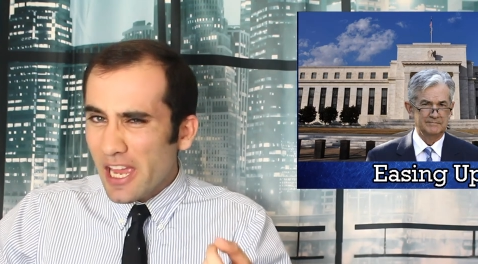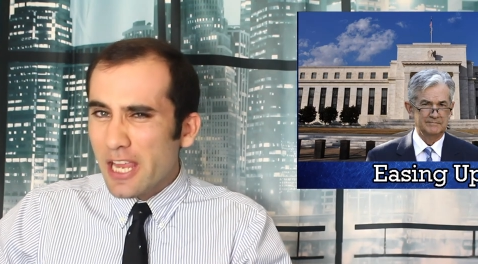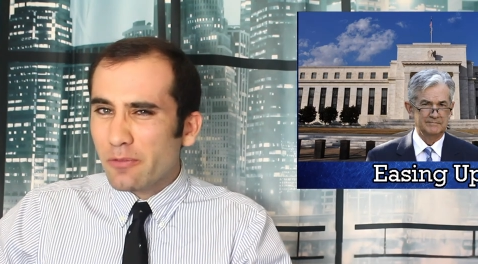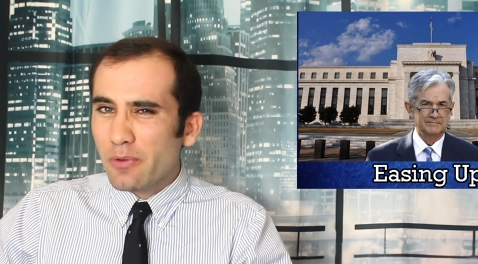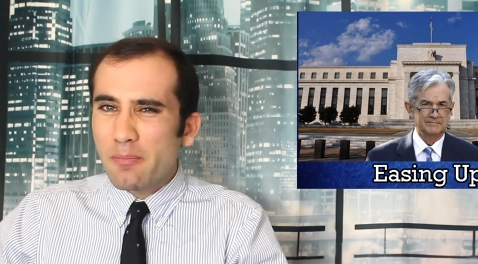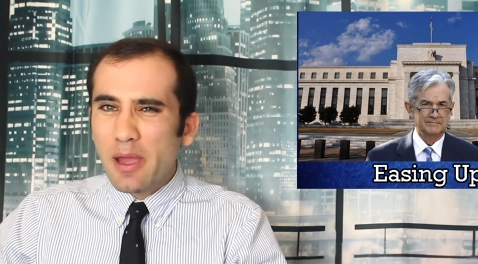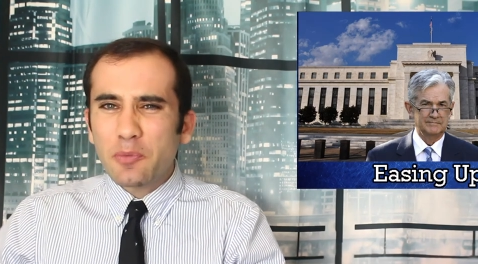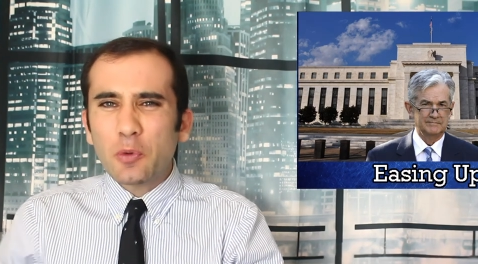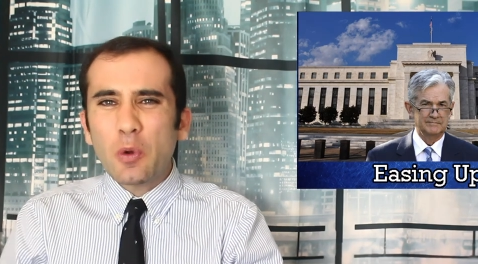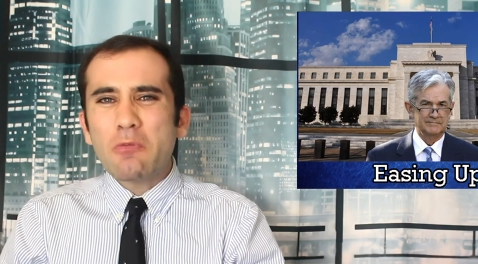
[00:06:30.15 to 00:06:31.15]
Speaker 1: Hey,
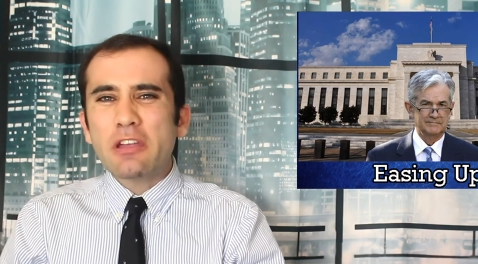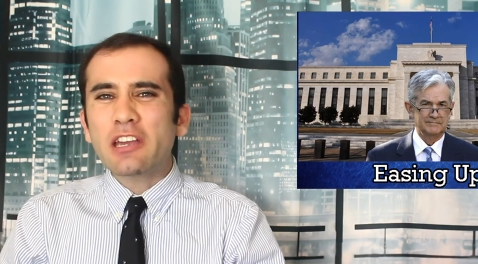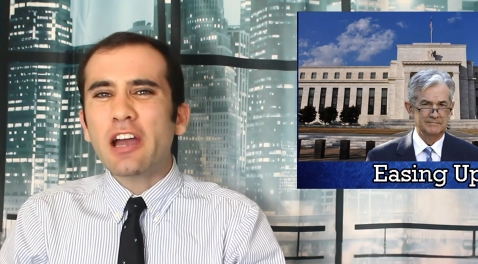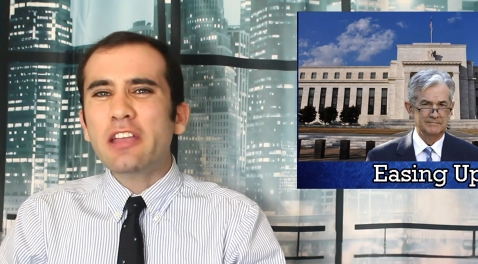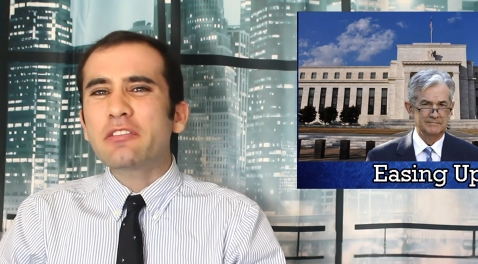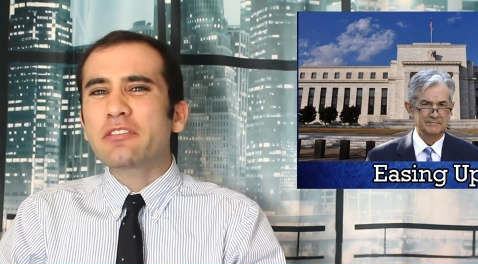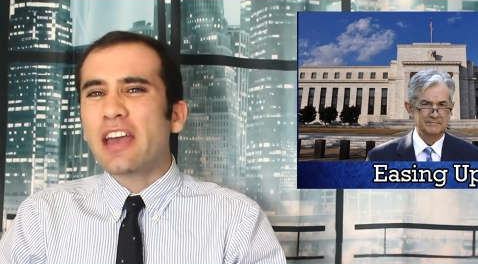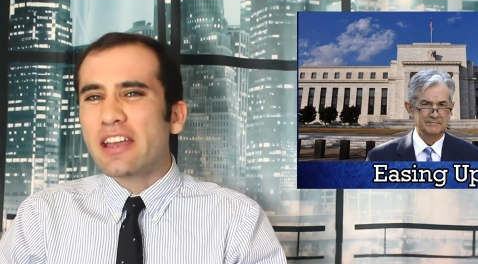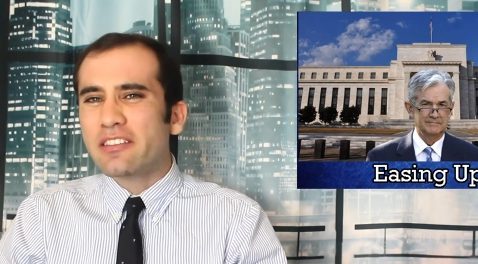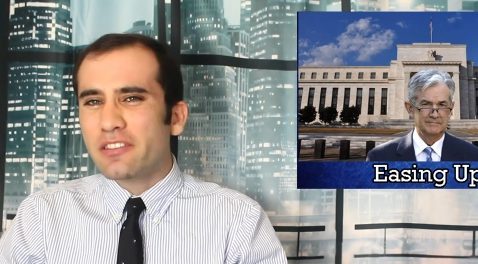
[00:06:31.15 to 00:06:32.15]
remember when we cut your
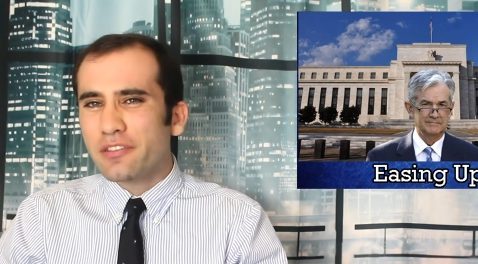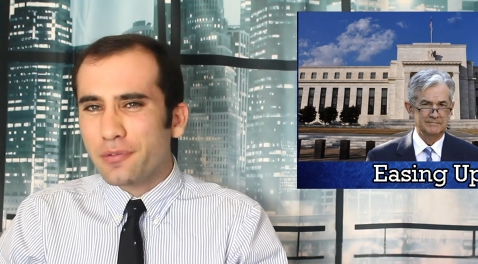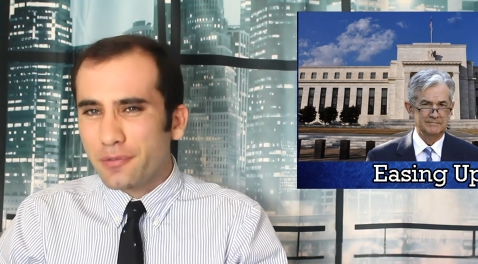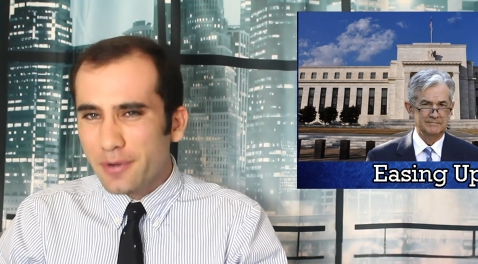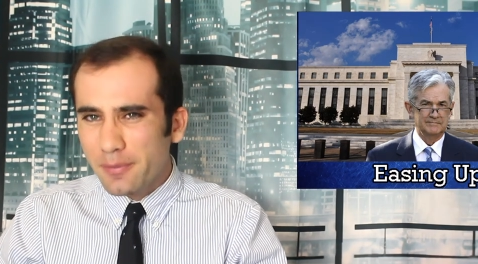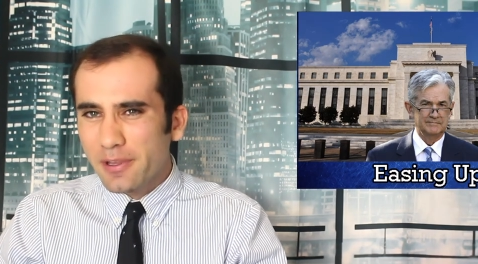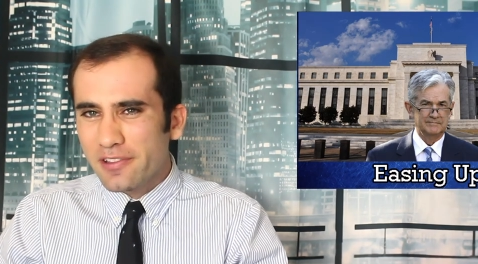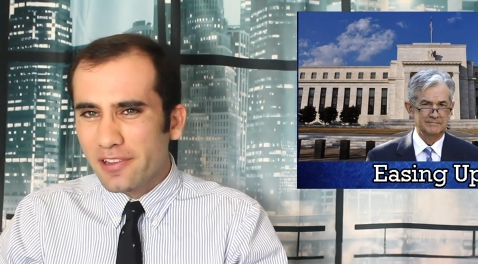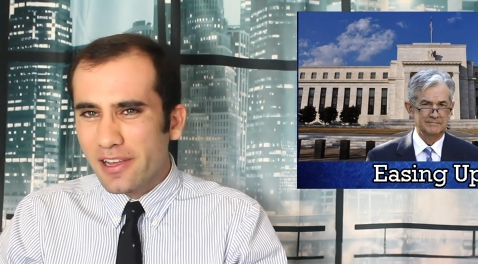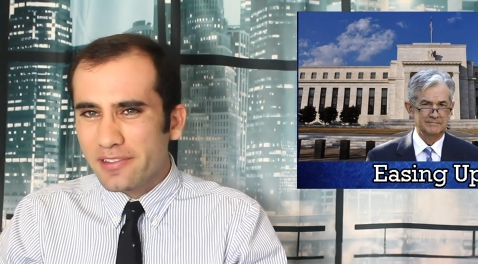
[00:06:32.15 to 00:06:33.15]
taxes to ribbons
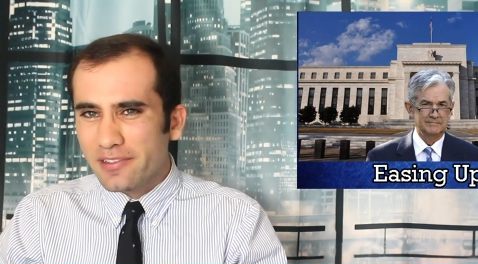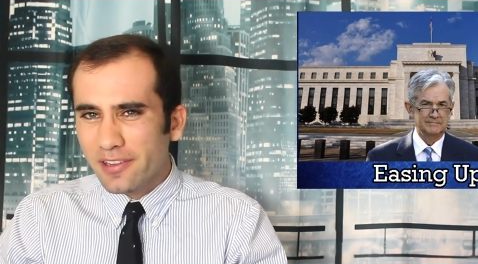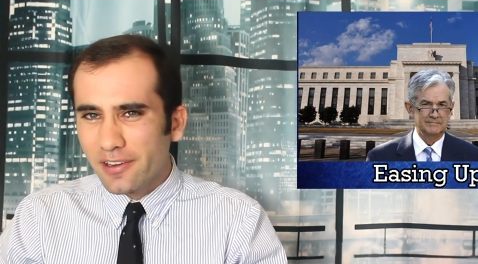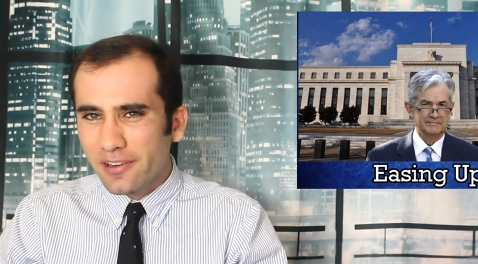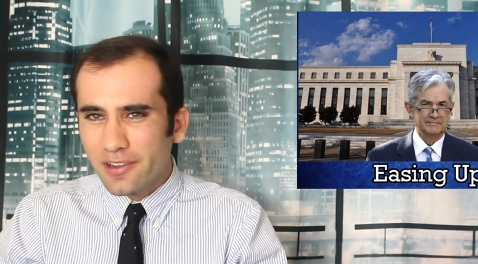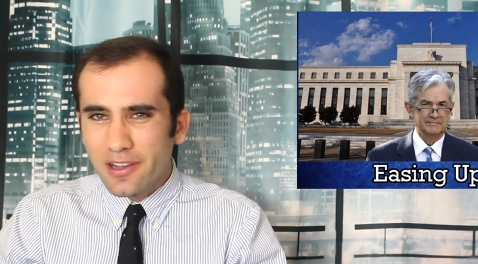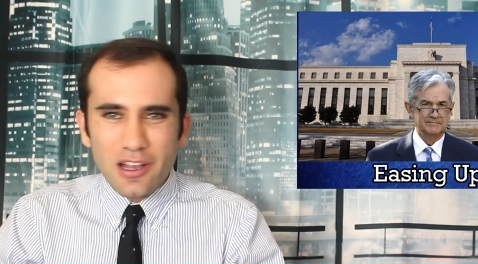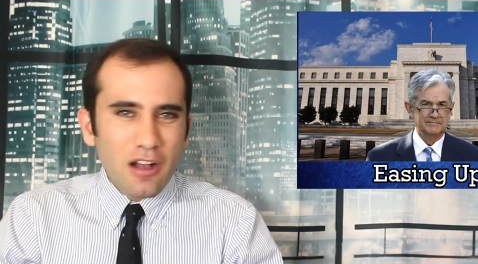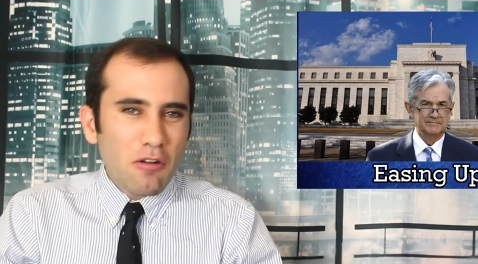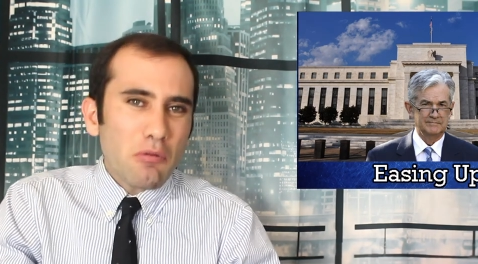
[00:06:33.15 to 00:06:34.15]
last year?
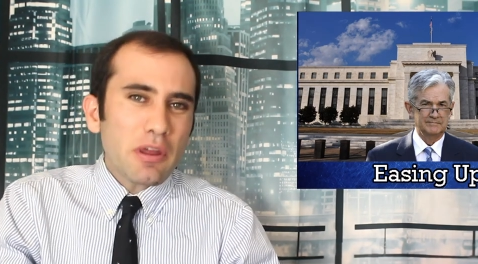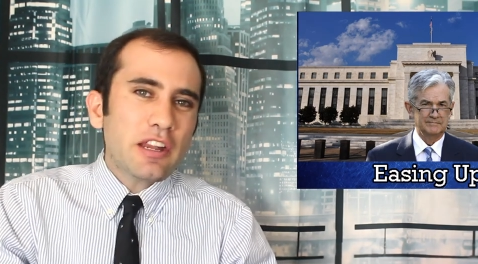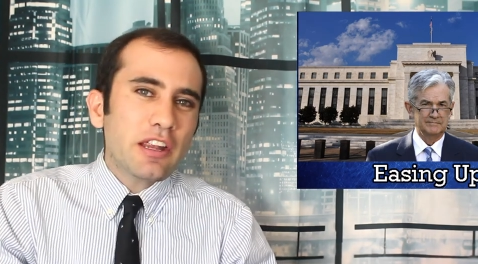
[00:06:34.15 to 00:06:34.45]
Well, we